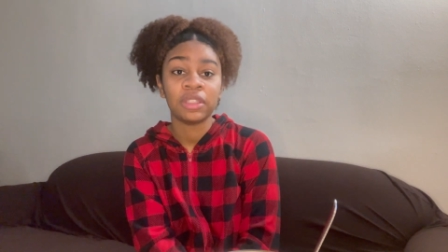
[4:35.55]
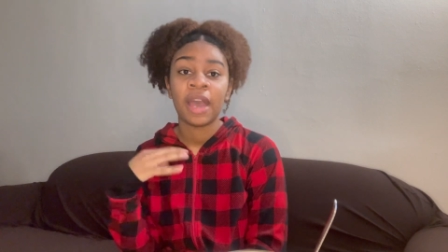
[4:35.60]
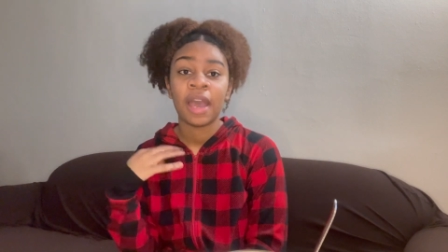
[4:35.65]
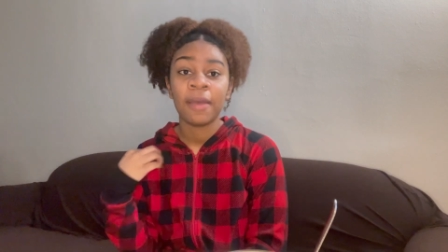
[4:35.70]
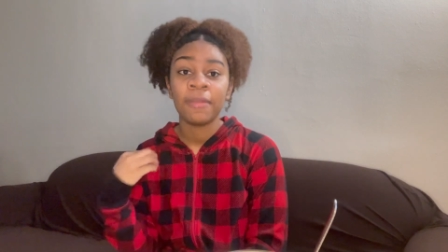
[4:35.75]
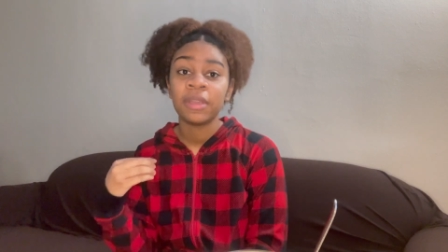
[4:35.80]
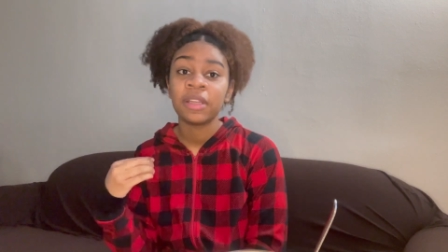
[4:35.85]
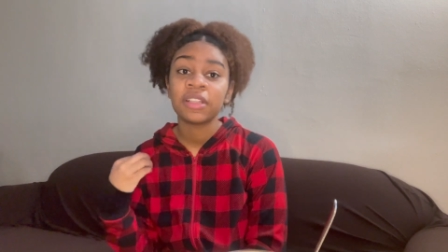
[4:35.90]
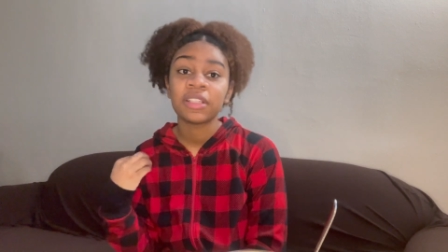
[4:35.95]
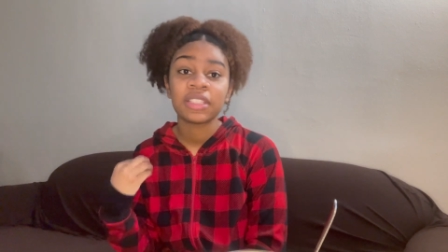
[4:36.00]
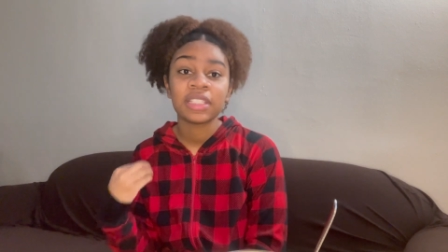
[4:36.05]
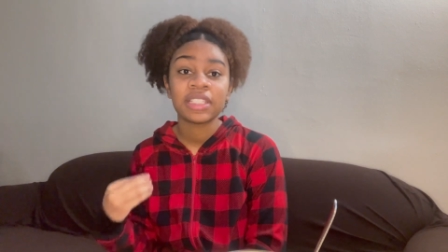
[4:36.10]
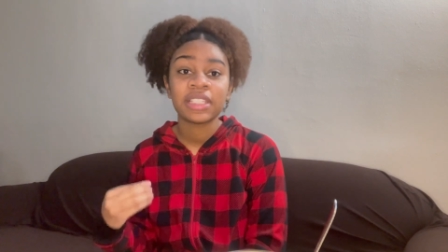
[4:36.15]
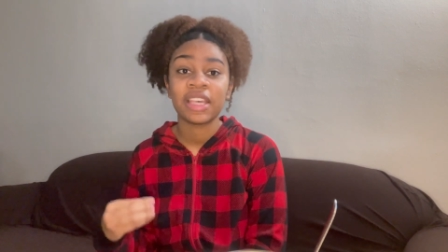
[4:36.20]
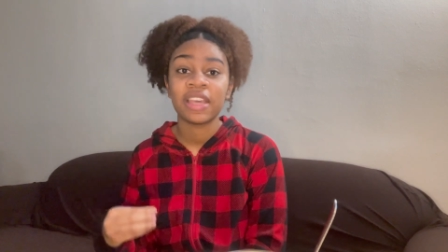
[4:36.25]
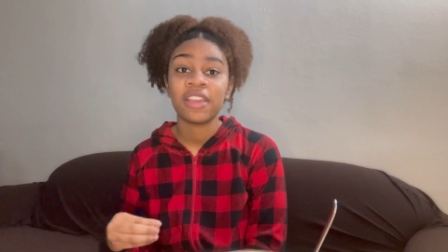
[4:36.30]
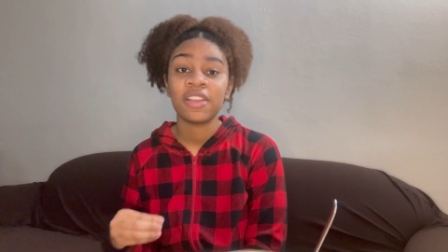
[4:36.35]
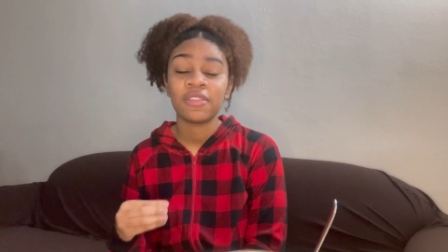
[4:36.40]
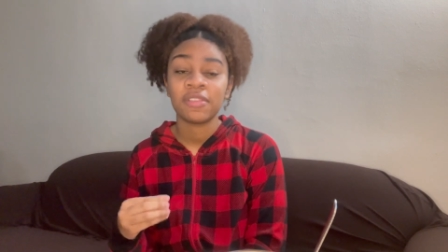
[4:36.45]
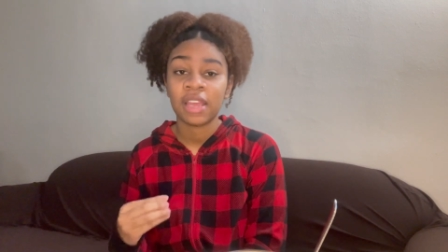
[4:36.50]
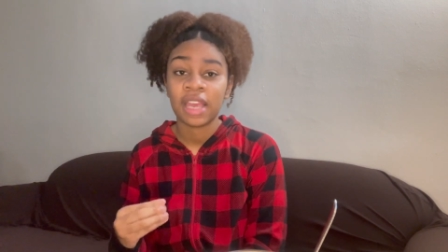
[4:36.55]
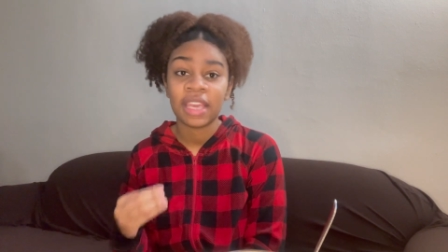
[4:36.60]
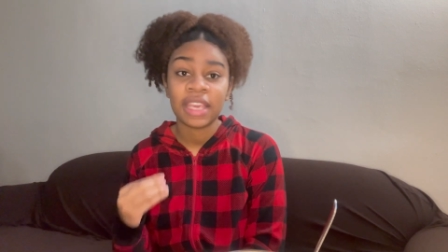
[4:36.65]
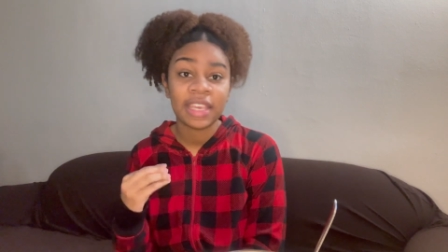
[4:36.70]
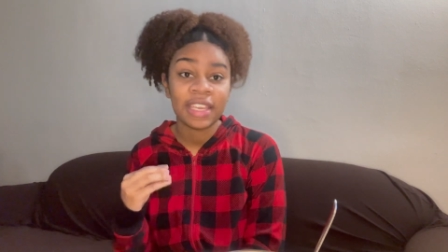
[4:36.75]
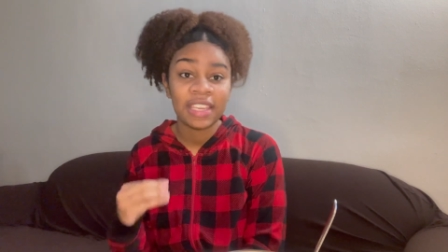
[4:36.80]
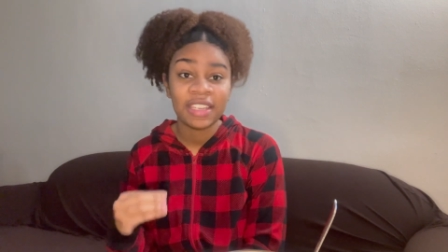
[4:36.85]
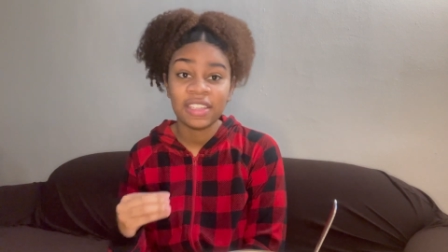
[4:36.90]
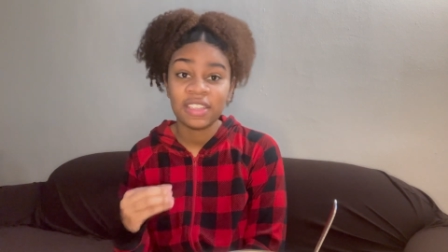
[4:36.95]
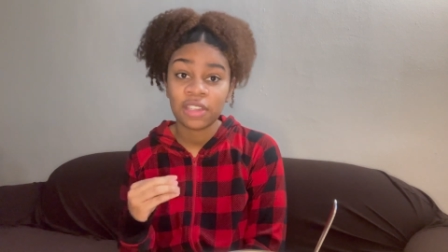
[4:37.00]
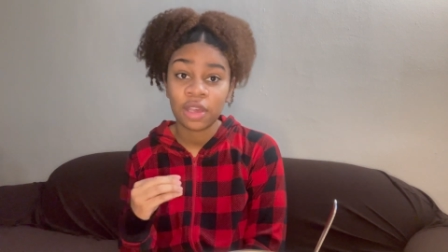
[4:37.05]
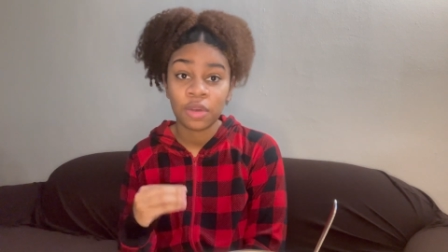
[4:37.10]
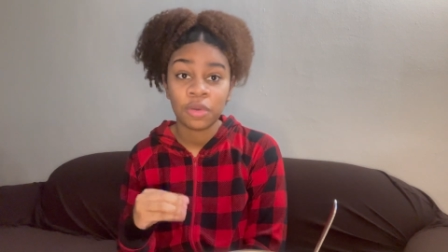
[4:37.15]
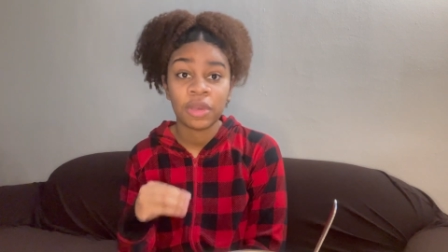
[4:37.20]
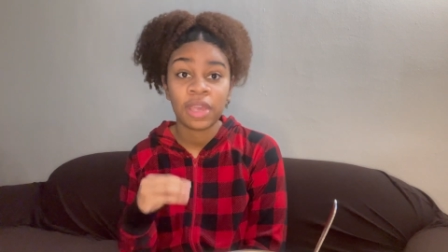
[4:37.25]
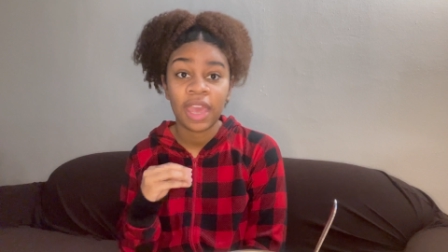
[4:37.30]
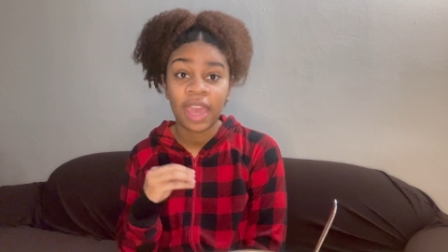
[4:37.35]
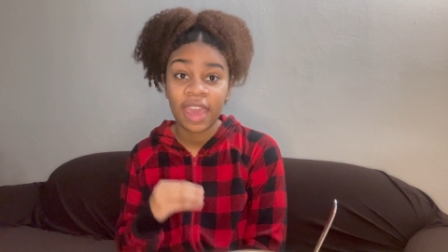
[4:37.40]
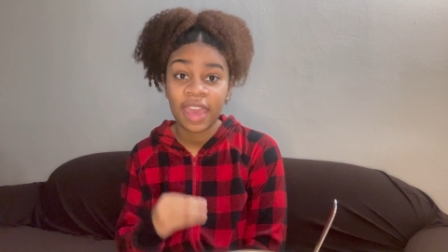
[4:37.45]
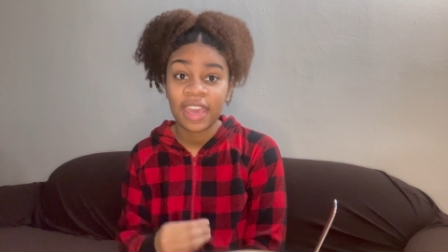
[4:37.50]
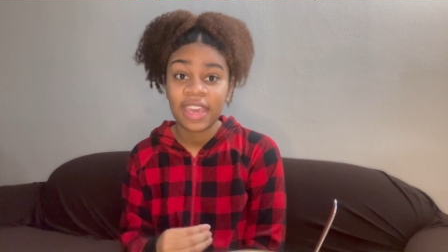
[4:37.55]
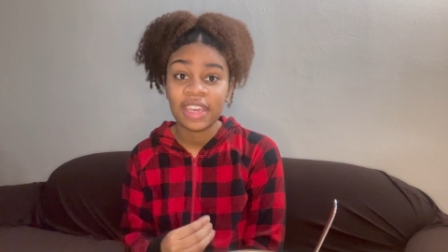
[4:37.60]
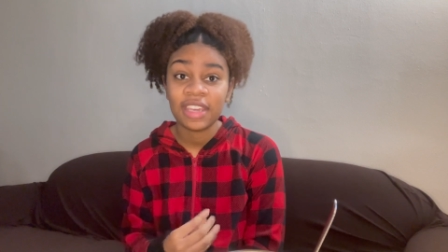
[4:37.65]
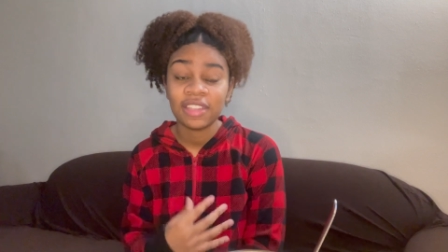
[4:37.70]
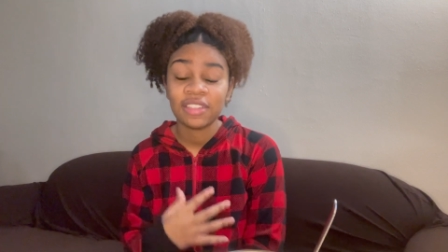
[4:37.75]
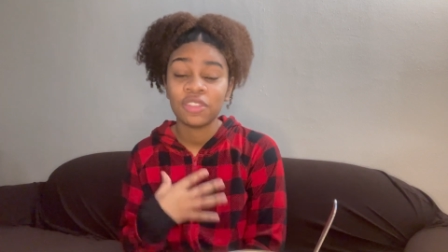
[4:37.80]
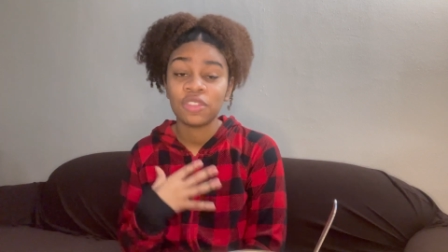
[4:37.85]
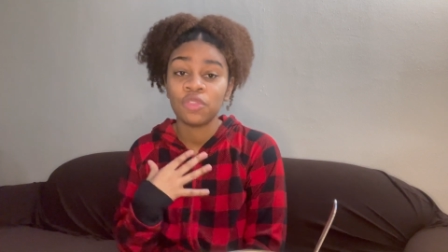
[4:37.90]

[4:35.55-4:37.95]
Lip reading: I'm here to tell you that it is okay